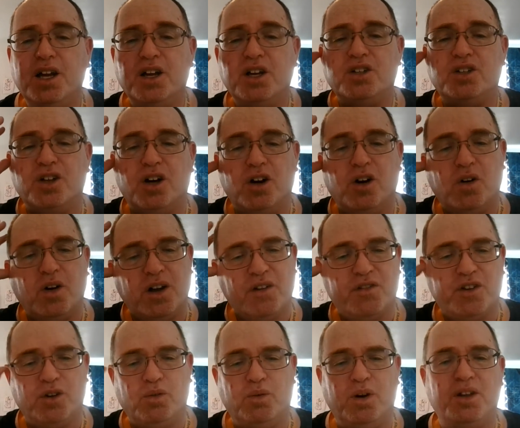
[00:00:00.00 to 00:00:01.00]
So
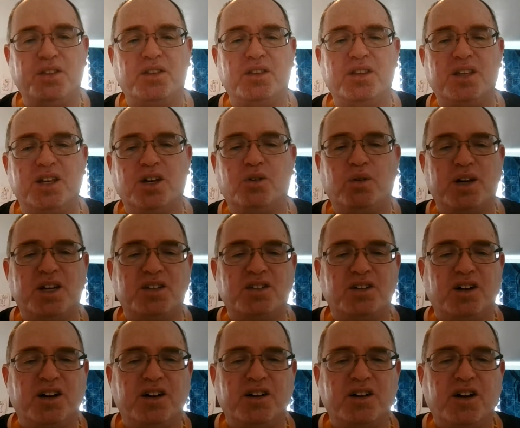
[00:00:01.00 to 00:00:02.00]
if you want the quick
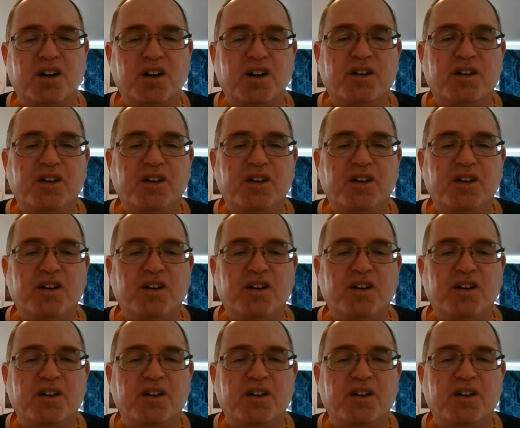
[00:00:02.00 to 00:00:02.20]
start